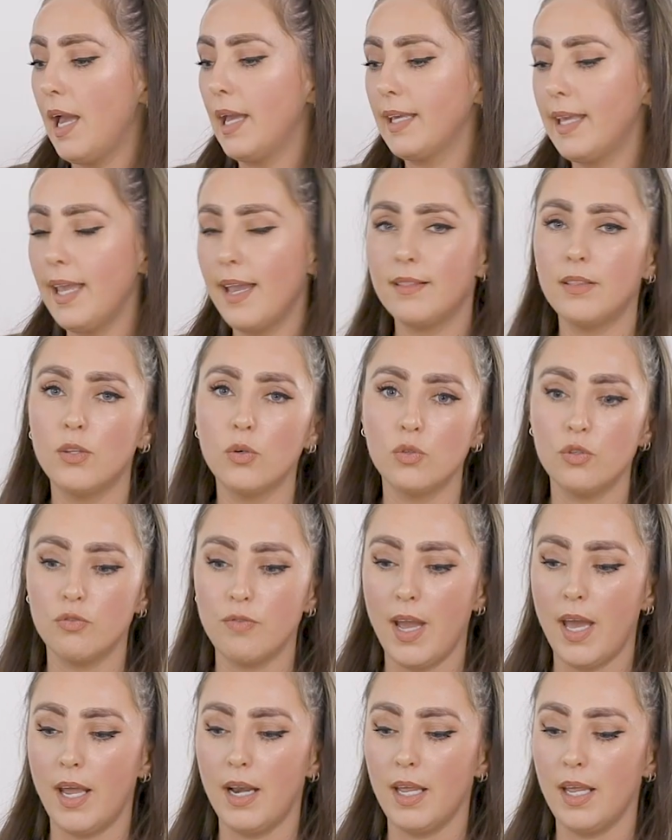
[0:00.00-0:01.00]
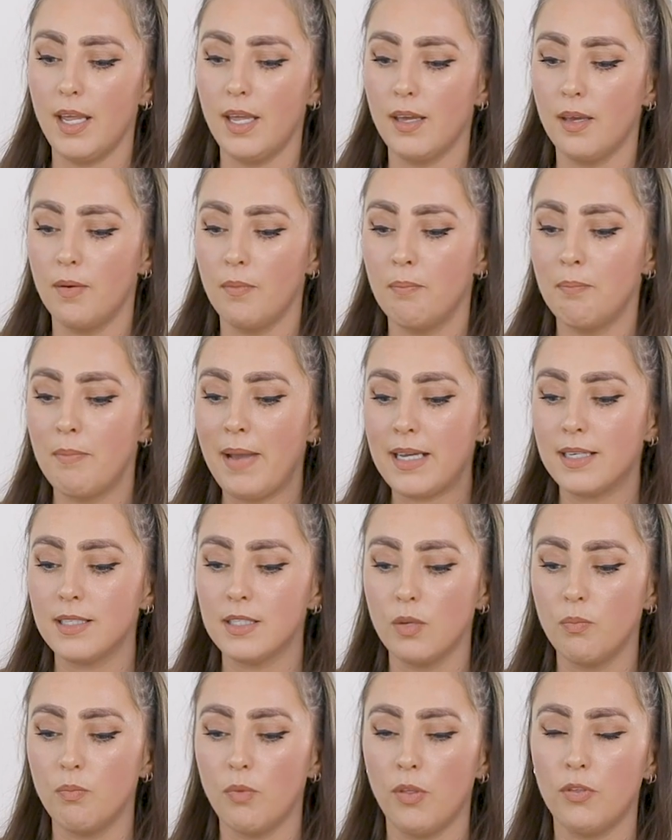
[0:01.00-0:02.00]
and get those ready, mix
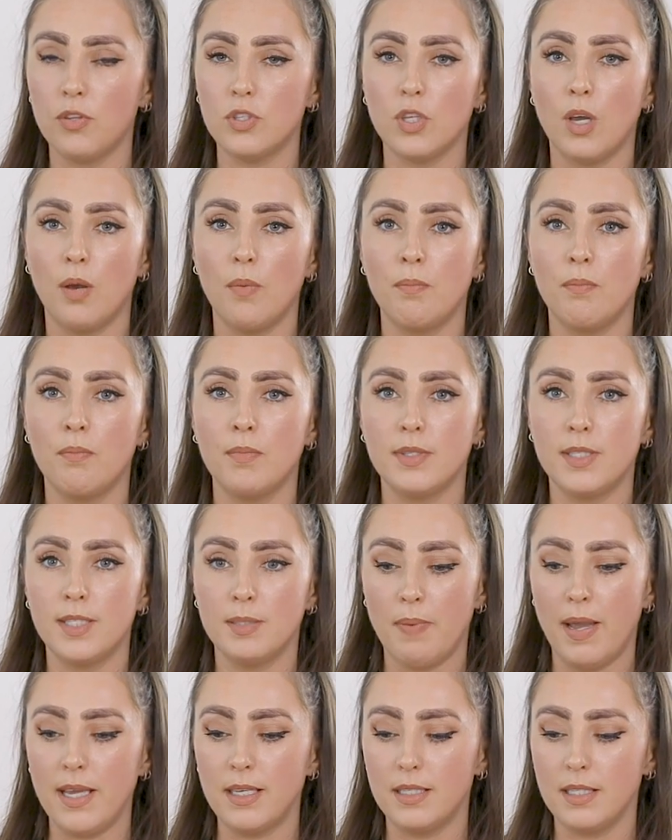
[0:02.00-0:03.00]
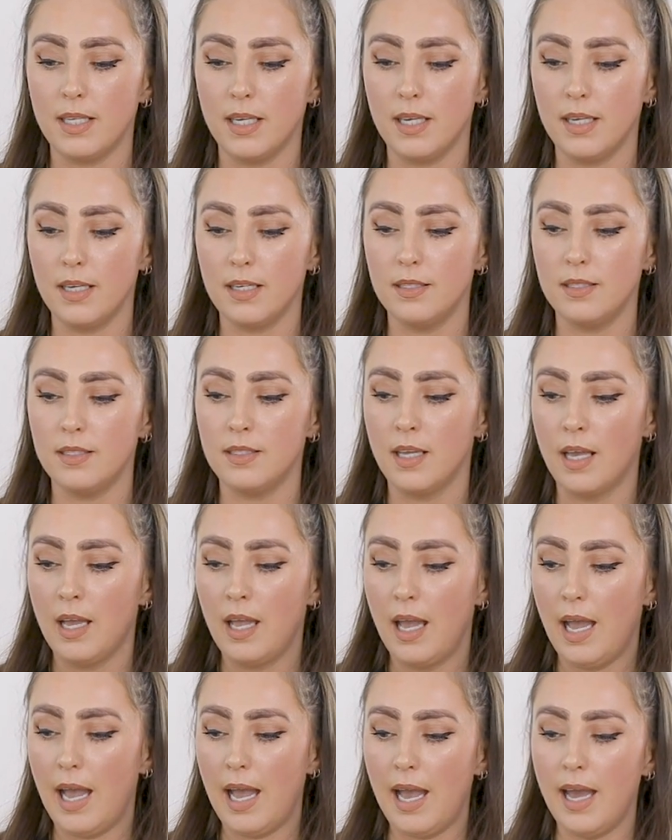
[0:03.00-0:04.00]
them with some spices
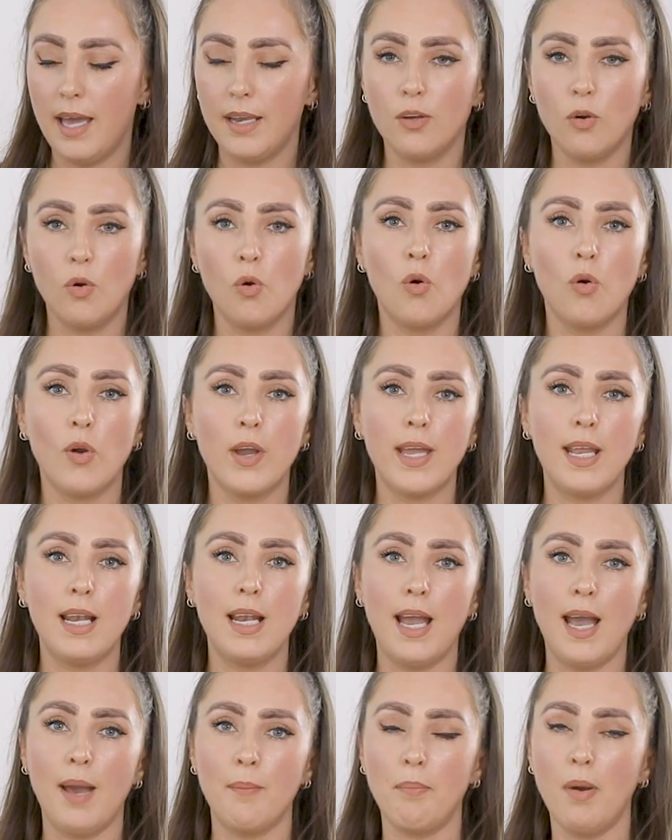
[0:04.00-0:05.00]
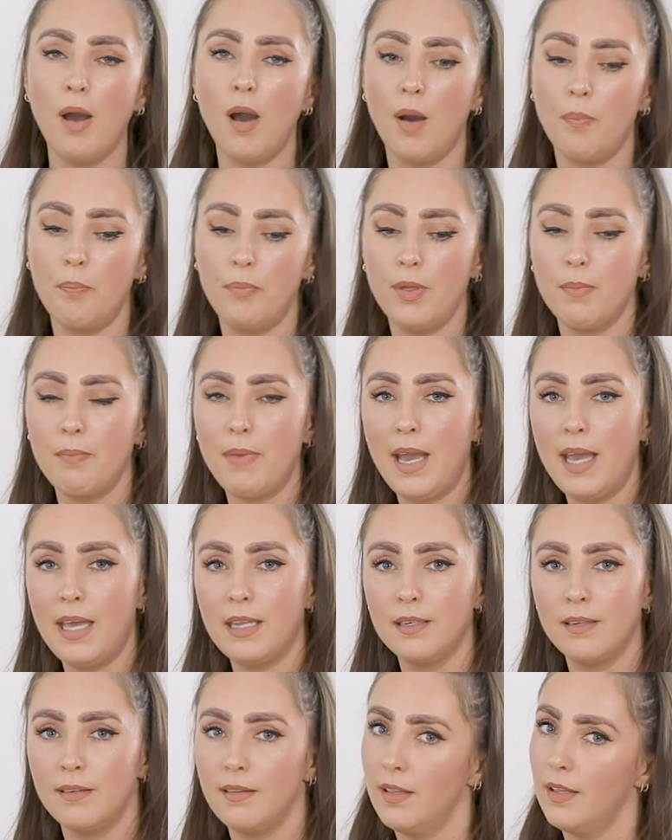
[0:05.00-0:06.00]
and oil and pop them
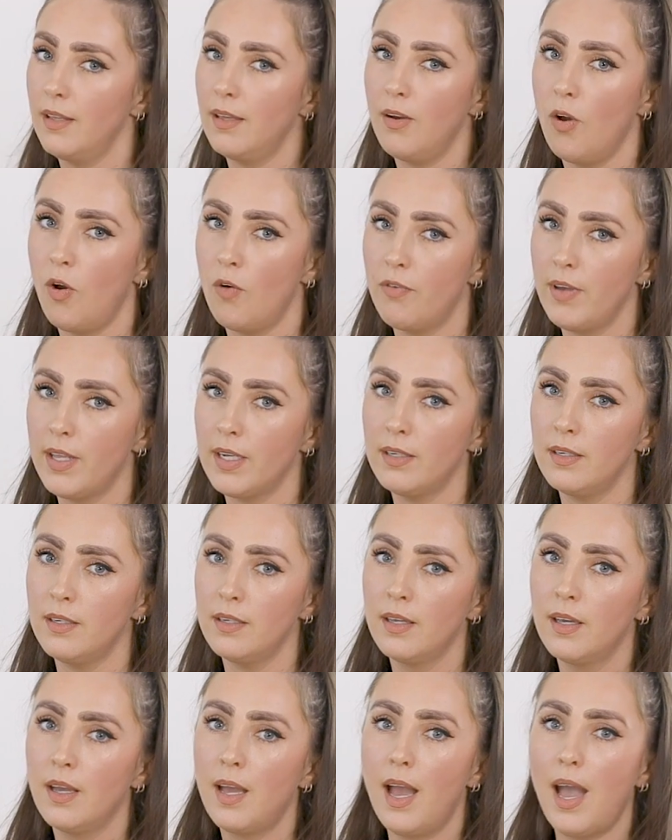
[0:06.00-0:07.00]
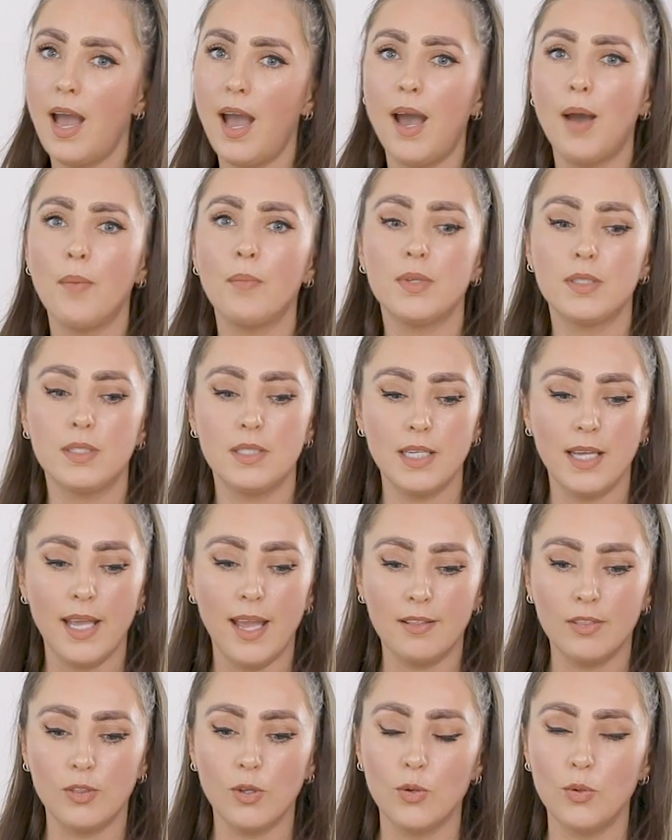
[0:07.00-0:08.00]
in the oven to
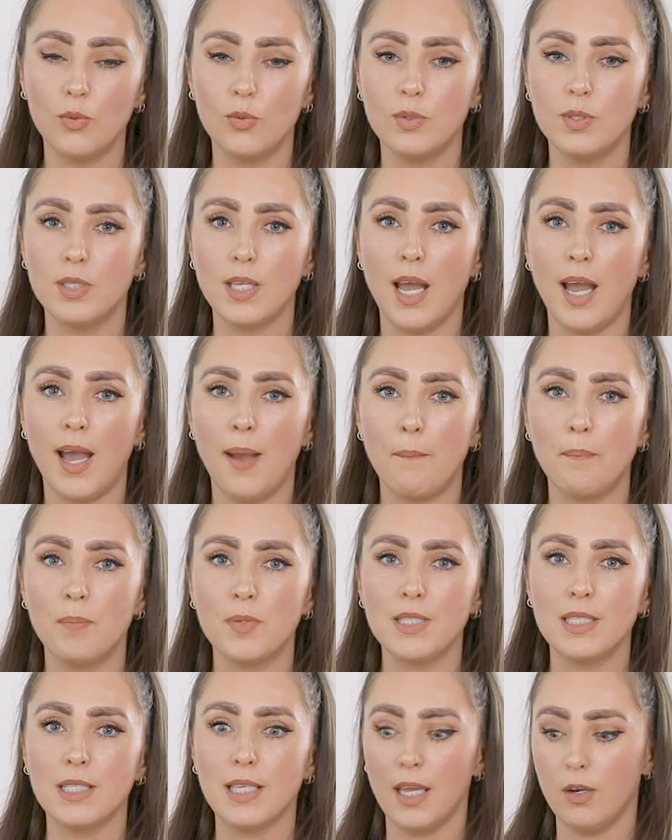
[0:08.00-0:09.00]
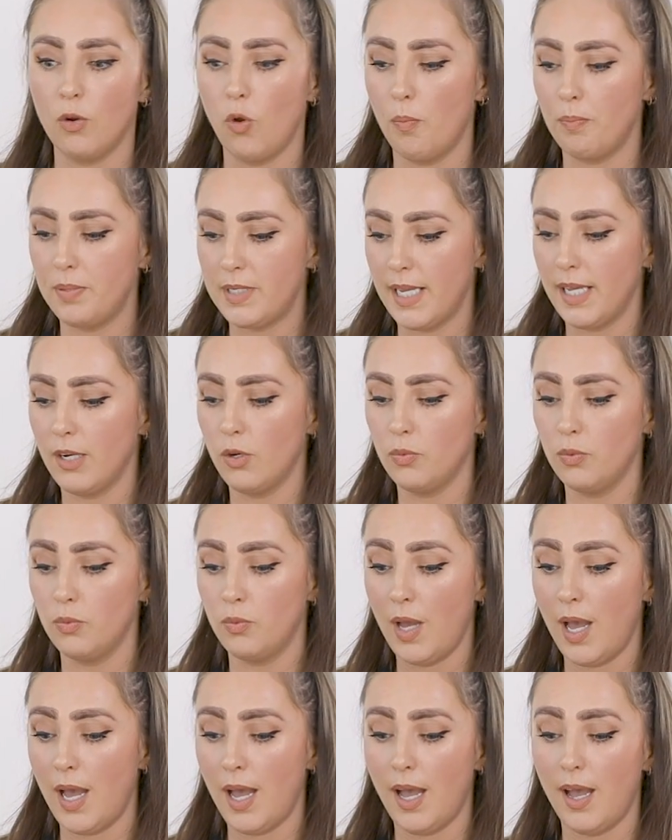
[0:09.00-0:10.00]
get those skin on potato
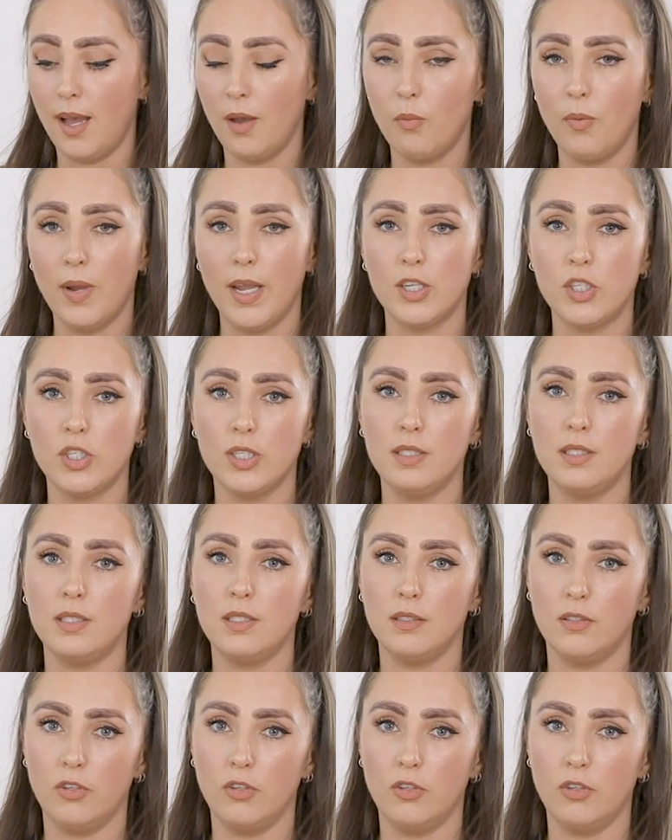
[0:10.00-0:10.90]
wedges